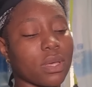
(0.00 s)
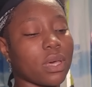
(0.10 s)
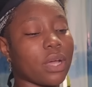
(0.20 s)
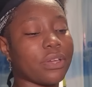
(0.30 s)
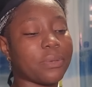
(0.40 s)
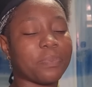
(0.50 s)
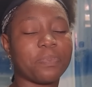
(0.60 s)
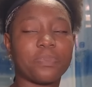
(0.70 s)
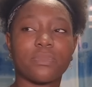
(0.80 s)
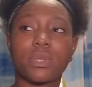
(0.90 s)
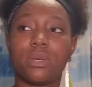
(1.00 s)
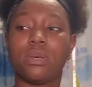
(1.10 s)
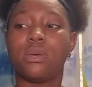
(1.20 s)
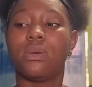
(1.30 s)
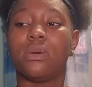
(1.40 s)
Carry him.
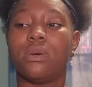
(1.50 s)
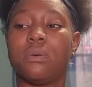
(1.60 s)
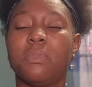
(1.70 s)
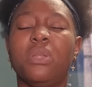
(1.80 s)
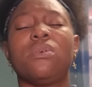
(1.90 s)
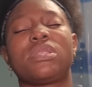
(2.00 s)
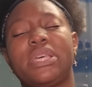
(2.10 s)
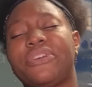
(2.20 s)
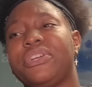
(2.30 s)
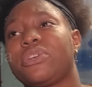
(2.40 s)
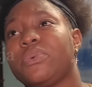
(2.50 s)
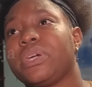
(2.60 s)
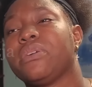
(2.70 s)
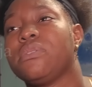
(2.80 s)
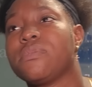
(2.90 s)
was no serious
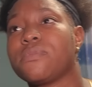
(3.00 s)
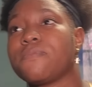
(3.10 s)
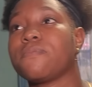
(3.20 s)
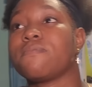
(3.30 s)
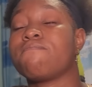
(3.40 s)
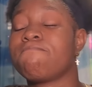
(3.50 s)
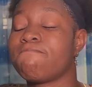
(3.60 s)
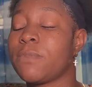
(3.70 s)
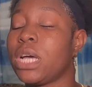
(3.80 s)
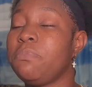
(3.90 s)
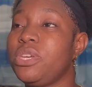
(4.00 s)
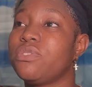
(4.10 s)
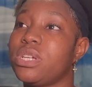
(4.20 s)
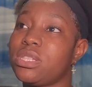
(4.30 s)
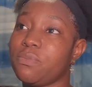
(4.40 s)
quick. And me
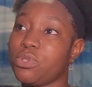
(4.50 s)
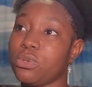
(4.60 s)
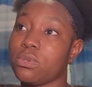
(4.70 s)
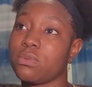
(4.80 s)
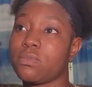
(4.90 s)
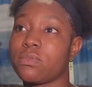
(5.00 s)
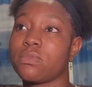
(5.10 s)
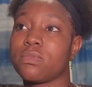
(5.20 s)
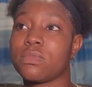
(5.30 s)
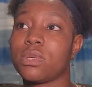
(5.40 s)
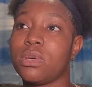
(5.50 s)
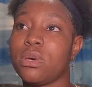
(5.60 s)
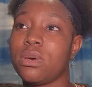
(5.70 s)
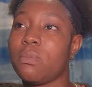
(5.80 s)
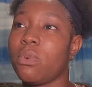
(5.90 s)
rate him too.
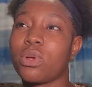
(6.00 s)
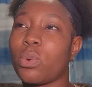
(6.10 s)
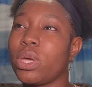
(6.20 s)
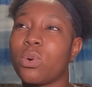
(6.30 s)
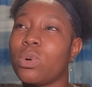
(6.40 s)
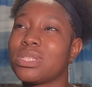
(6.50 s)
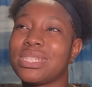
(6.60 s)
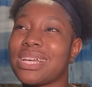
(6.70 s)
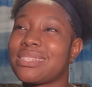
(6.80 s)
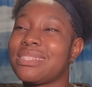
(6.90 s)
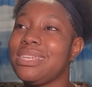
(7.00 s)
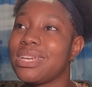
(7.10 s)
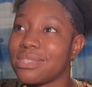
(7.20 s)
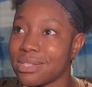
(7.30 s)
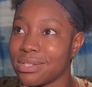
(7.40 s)
But Quick wasn't a
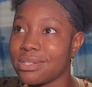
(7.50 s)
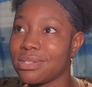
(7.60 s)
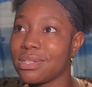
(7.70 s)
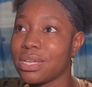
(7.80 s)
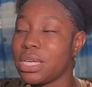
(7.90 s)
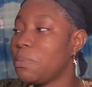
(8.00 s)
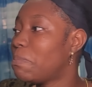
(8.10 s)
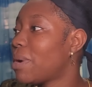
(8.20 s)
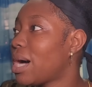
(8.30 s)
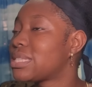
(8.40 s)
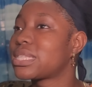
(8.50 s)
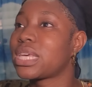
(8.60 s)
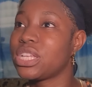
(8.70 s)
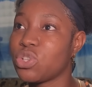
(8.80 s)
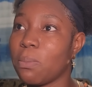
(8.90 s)
saint. in past
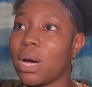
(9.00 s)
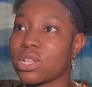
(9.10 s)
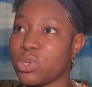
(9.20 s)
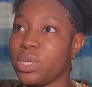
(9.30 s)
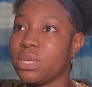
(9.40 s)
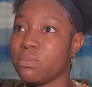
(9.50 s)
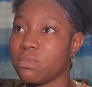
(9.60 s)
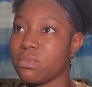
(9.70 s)
catch up back to him.